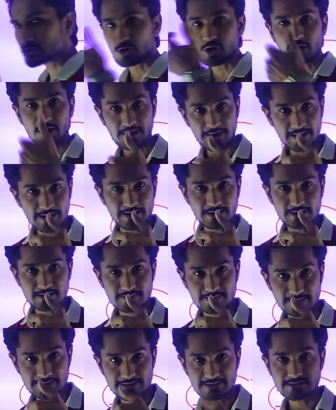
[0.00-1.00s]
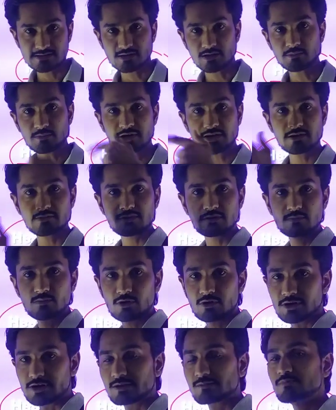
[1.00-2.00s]
organ that is come in our
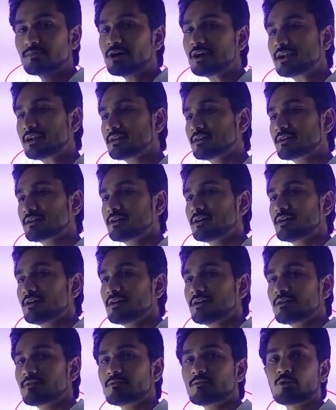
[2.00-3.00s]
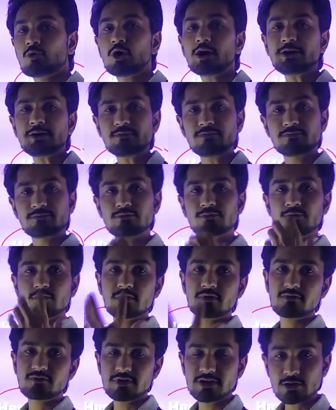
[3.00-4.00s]
body. But what
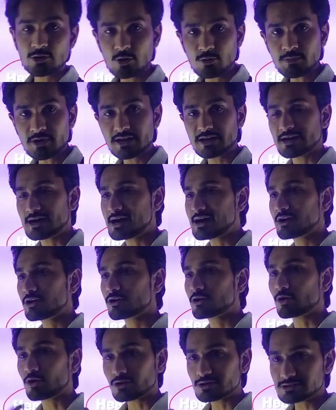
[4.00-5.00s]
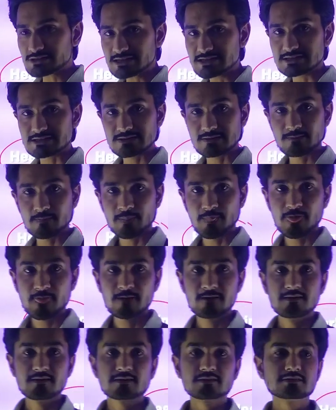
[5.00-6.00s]
phenomena causes
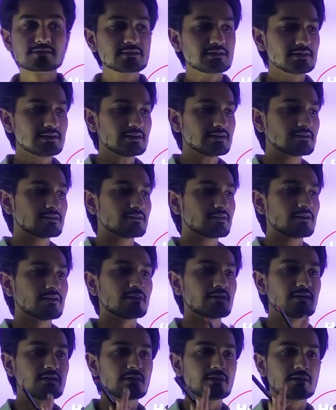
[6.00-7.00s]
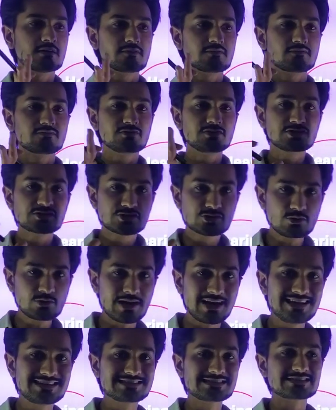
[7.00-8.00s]
the
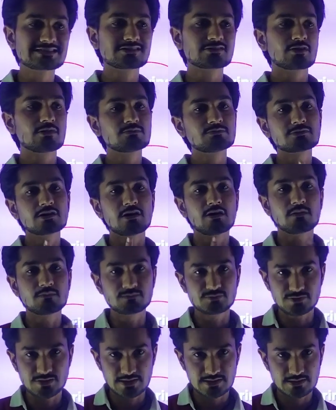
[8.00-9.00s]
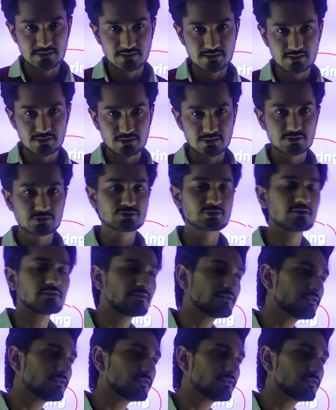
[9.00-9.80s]
visualization of the object? So